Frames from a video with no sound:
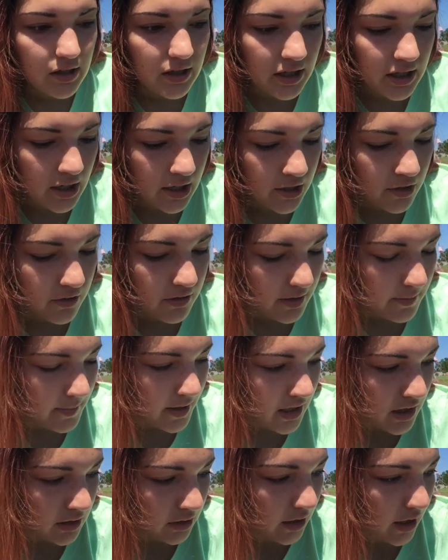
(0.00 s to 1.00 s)
I know they
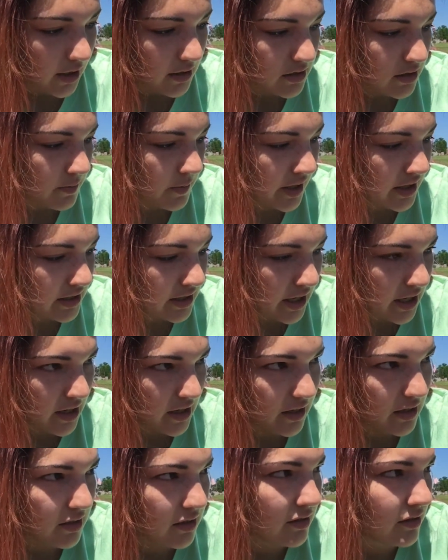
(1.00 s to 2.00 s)
meant a lot to my
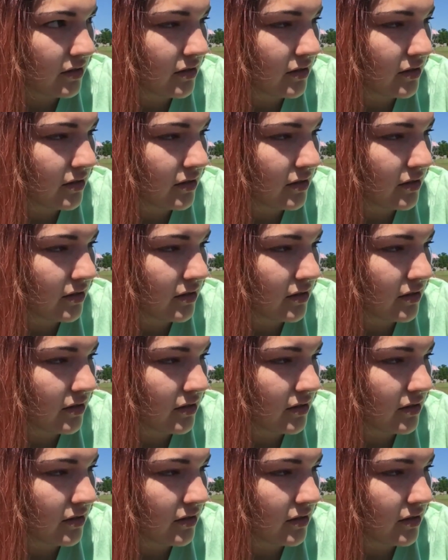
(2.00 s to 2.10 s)
dad.